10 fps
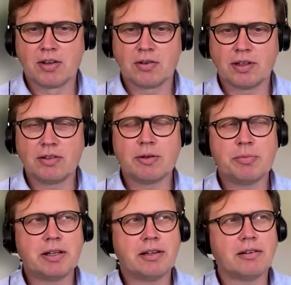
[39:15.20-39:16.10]
So this will
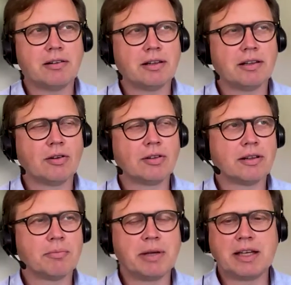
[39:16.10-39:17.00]
be
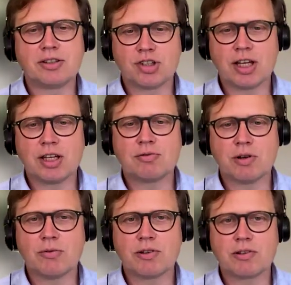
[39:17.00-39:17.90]
not a big change.
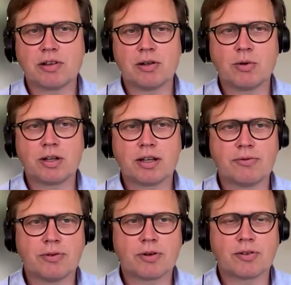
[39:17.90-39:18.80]
We're always looking
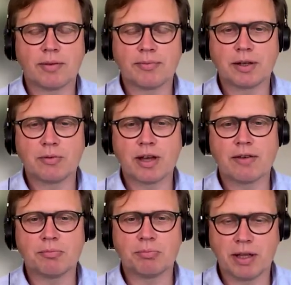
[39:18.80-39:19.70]
for something we
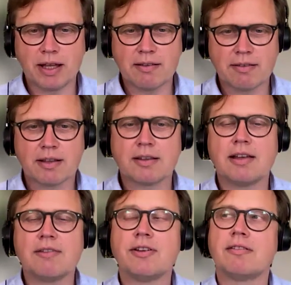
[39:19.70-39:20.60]
have in place, and
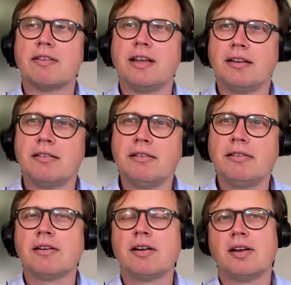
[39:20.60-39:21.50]
if it's needed,
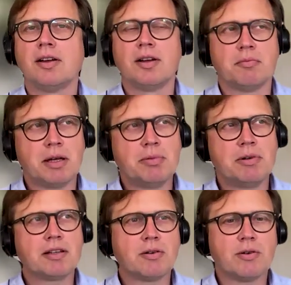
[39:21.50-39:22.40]

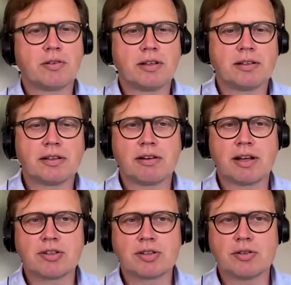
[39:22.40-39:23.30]
maybe it goes in the
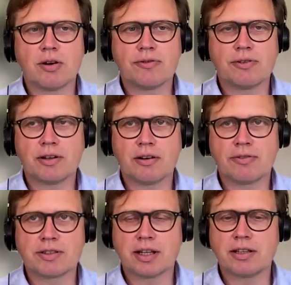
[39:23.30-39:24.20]
direction of a
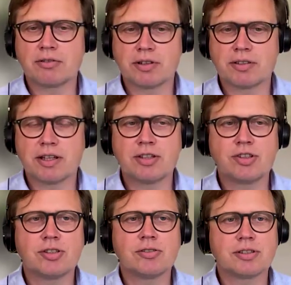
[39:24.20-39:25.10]

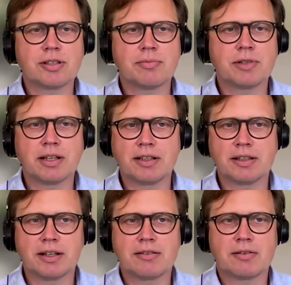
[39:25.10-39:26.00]
sectorization or something like
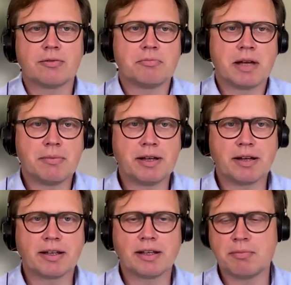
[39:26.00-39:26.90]
that. So maybe
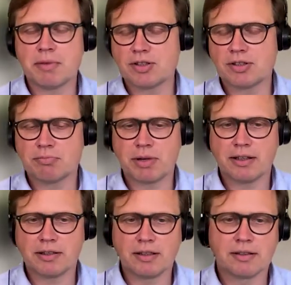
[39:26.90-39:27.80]
I can imagine
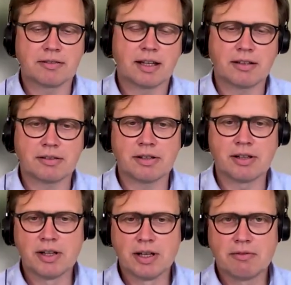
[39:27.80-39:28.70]
banking sector
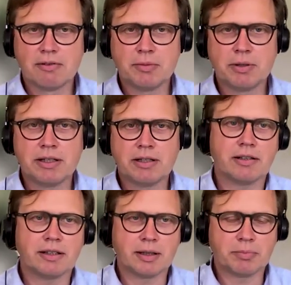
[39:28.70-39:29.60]
will be
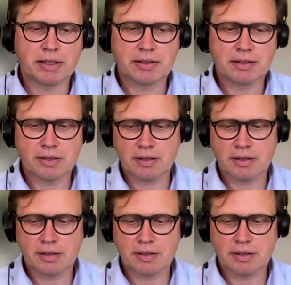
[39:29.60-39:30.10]
a little bit